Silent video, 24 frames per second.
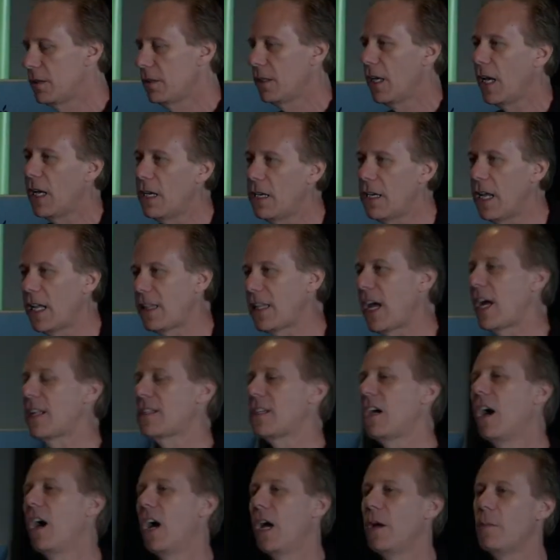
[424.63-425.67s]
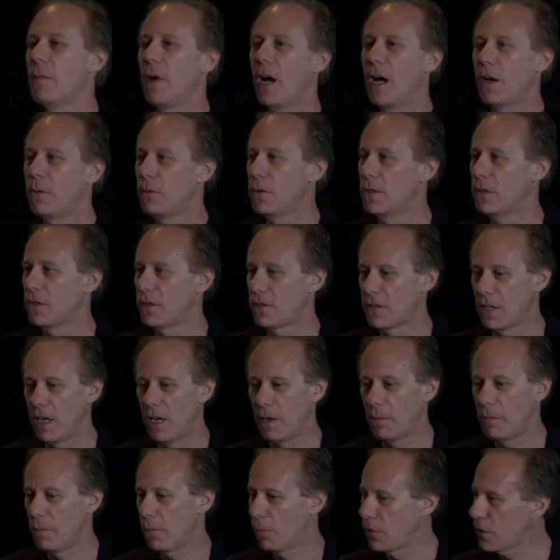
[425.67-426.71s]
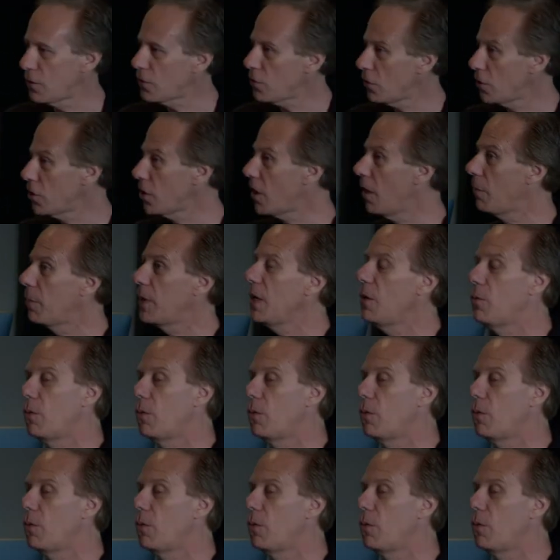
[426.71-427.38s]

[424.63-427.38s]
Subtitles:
And at that time, I was with a storage company.